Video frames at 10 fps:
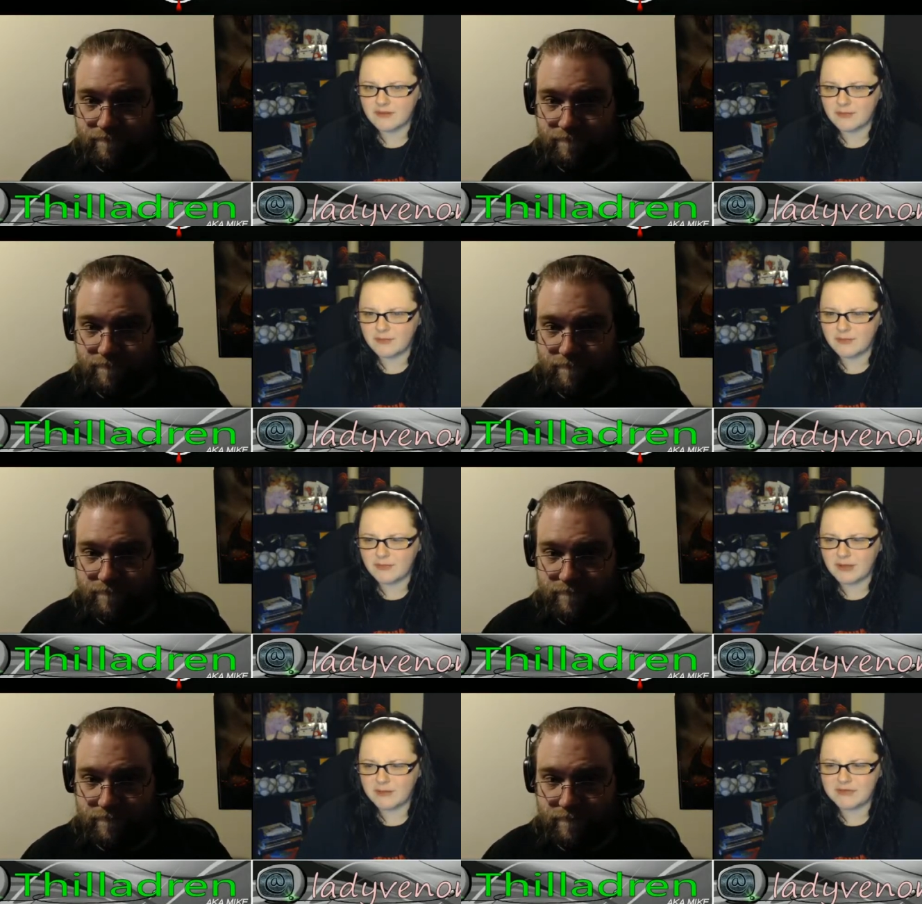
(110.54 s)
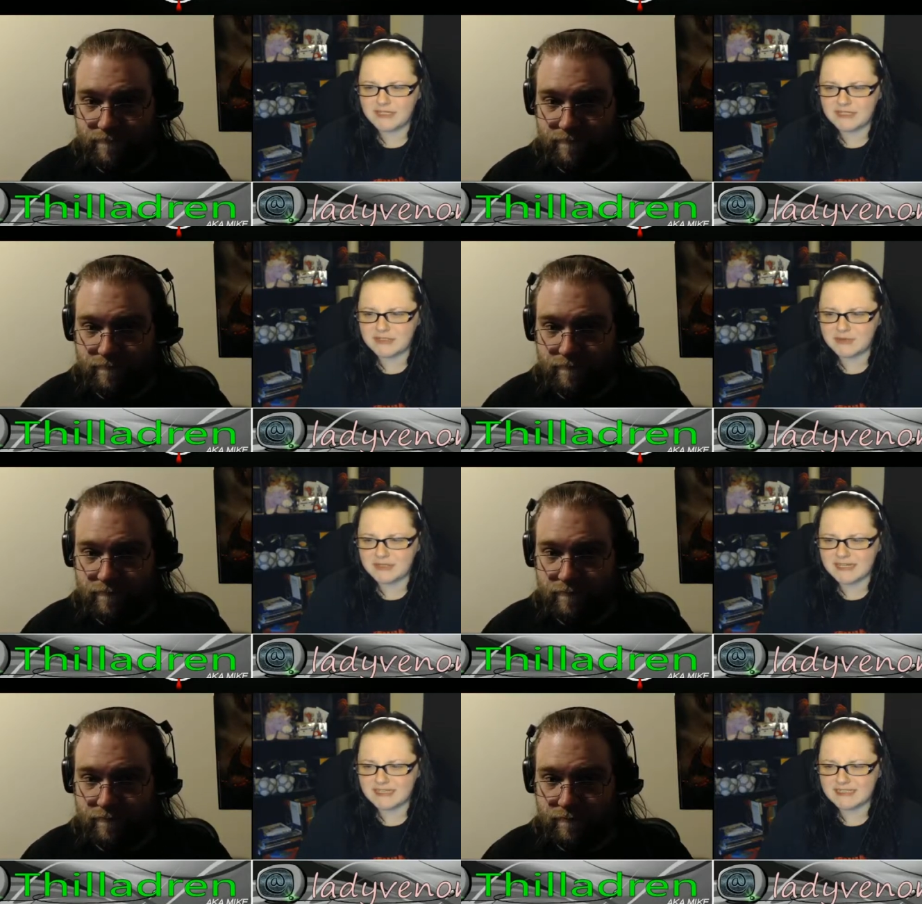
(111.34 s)
Speaker 1: Why would he do
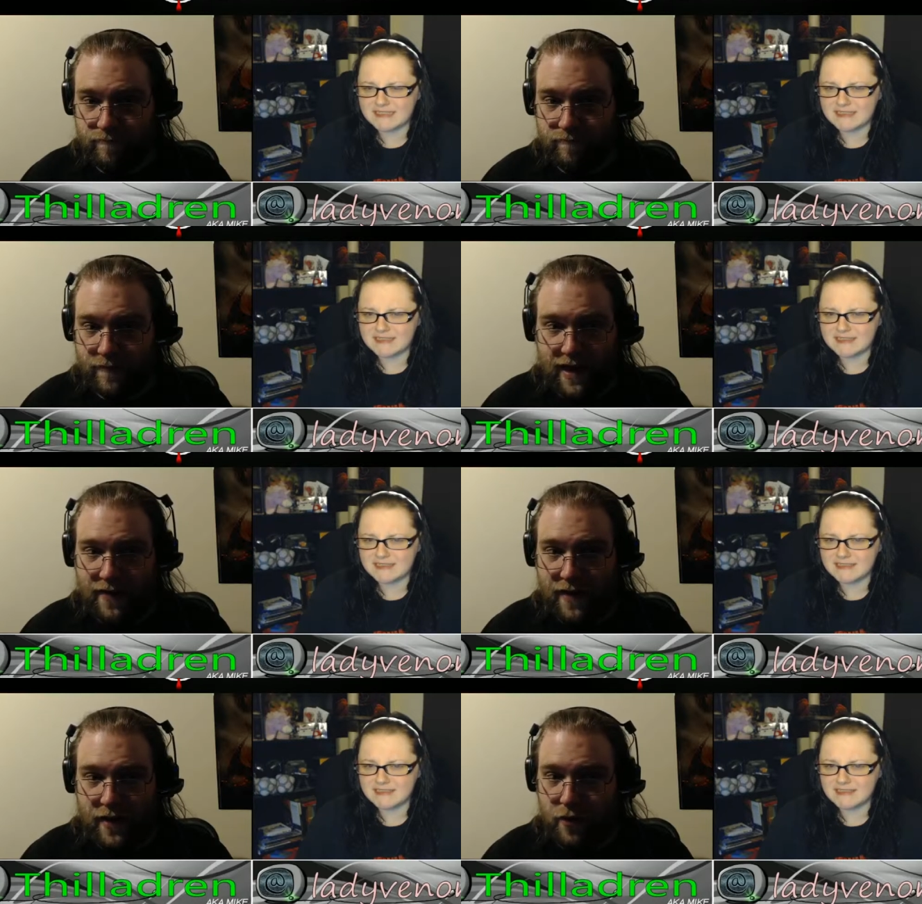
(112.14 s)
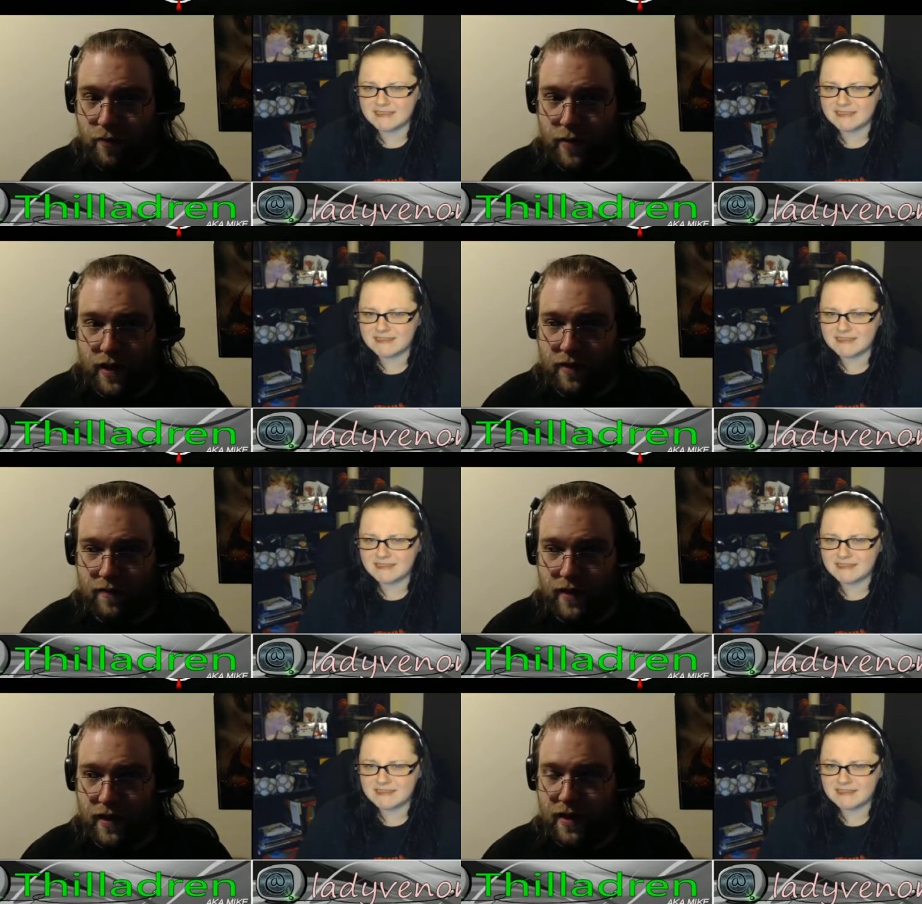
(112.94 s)
that?
Speaker 2: I don't know, but
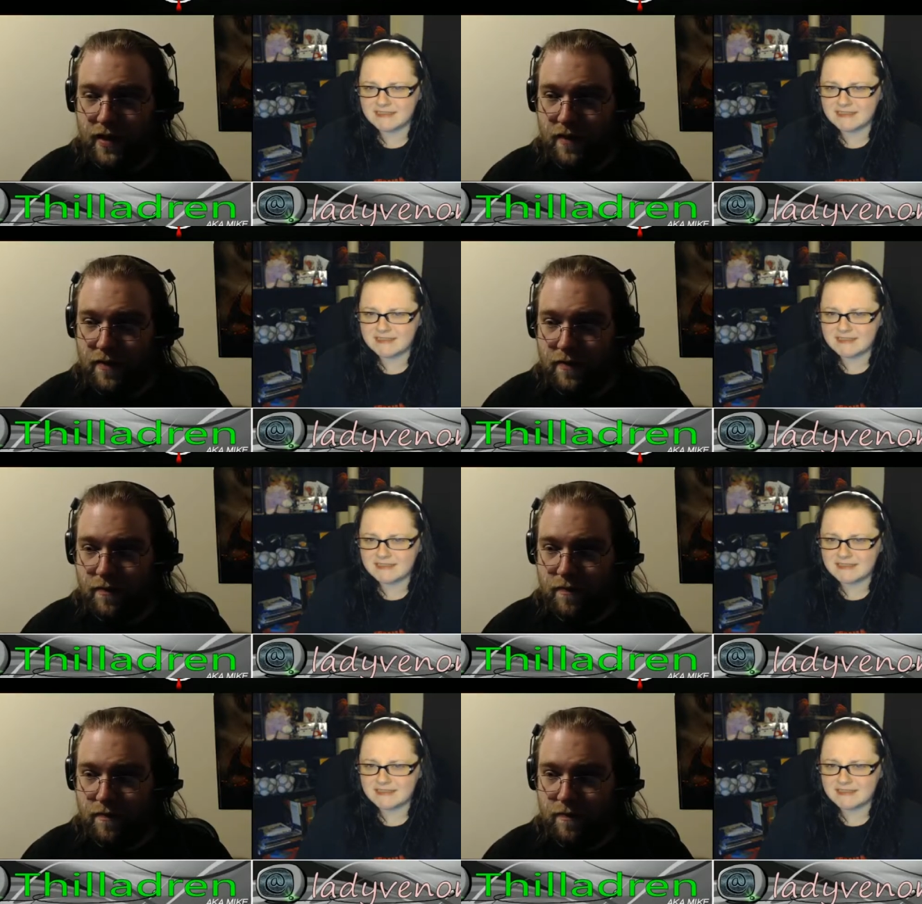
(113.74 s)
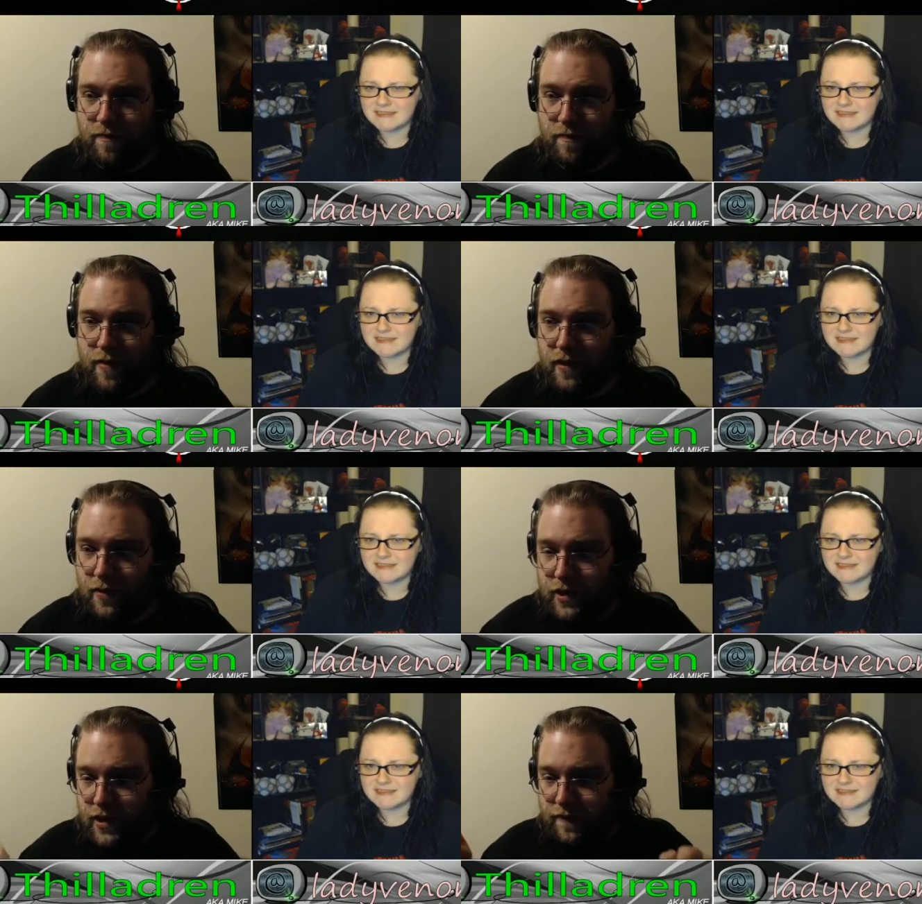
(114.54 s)
he
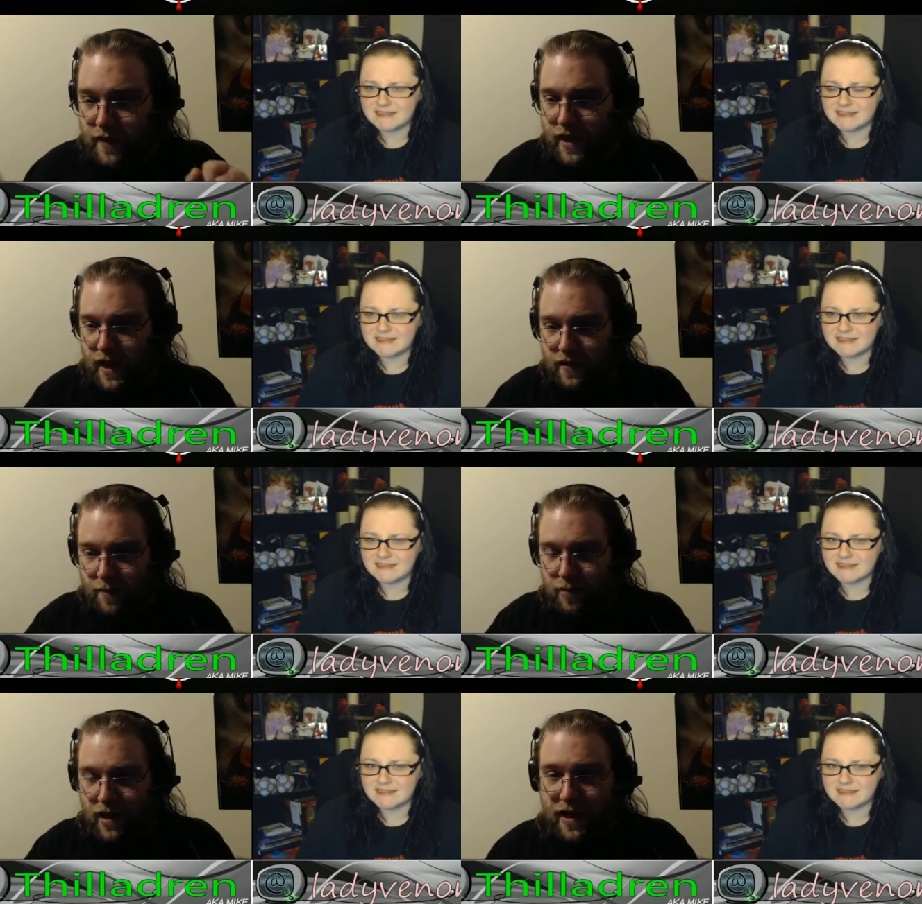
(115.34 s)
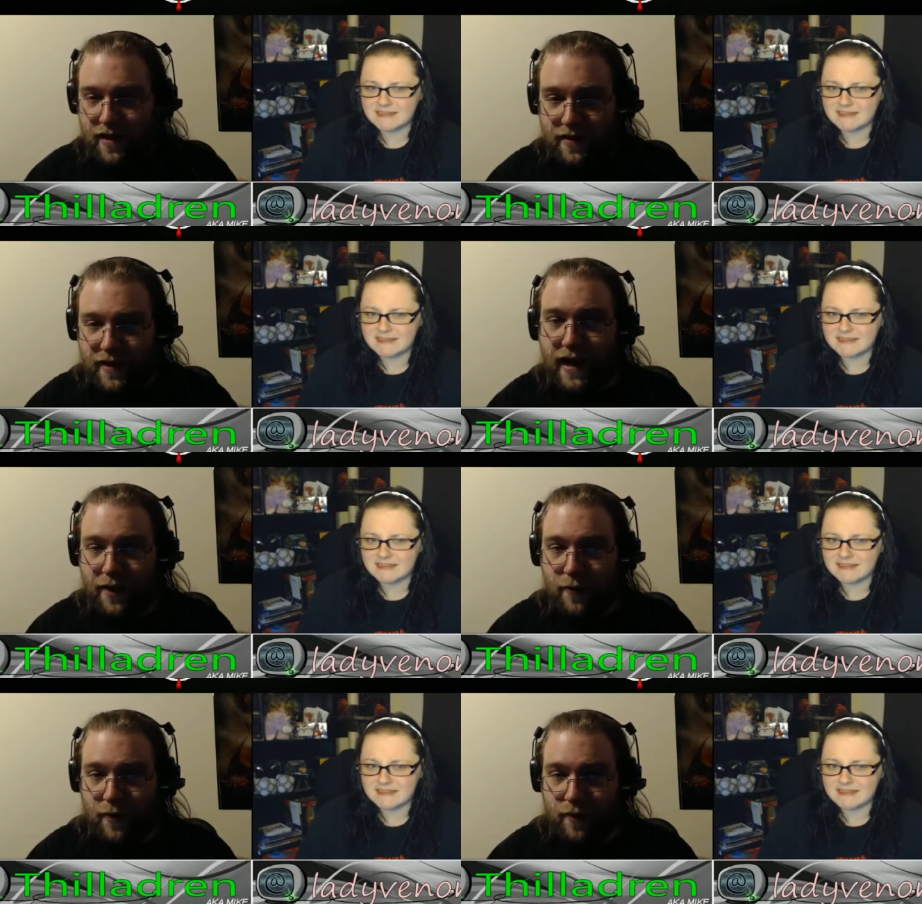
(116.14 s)
pillow suffocated the blonde
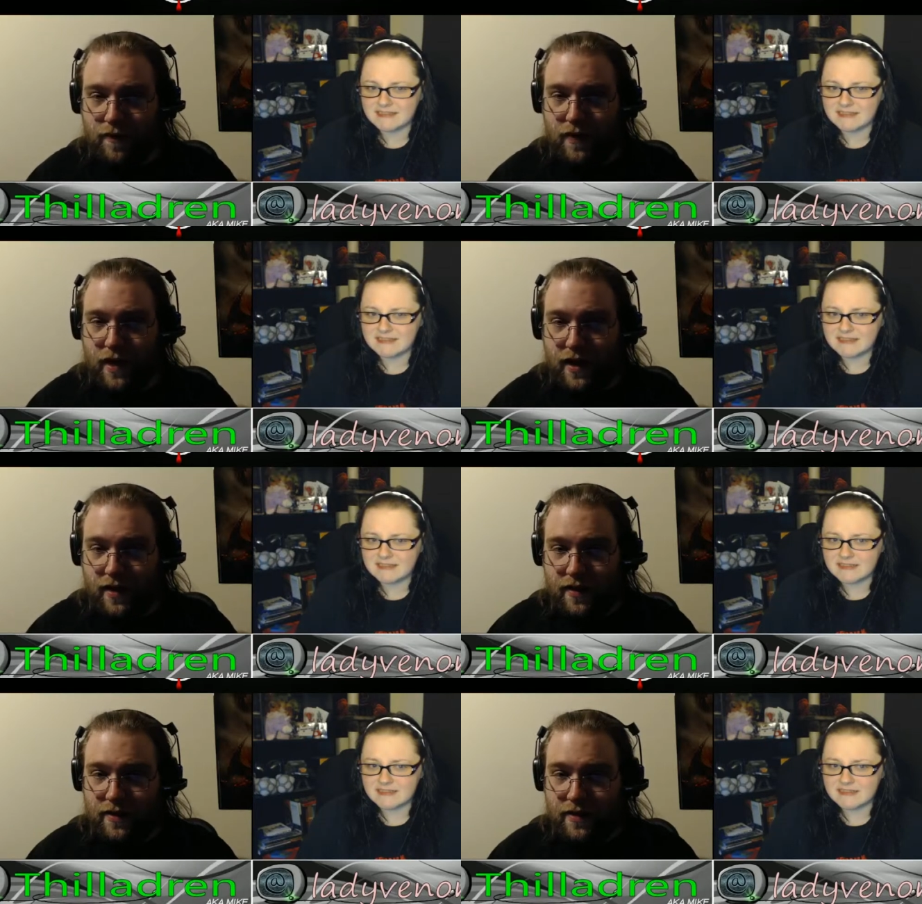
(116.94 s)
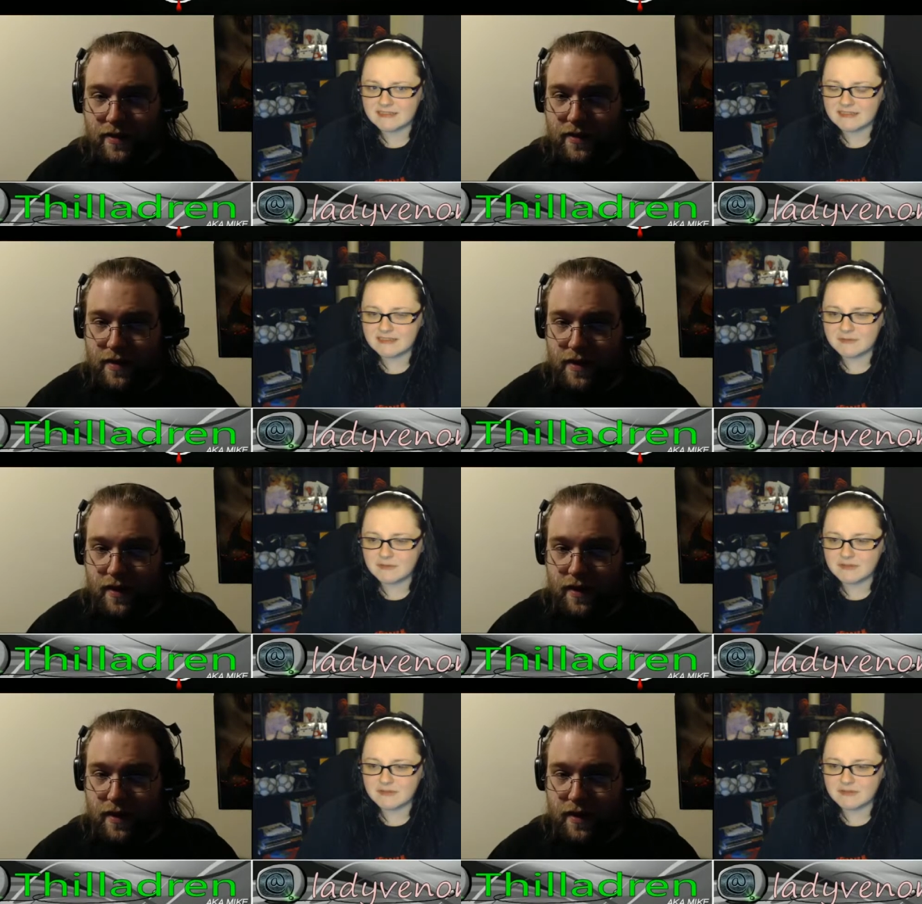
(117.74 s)
dying werewolf lady
Speaker 1: well,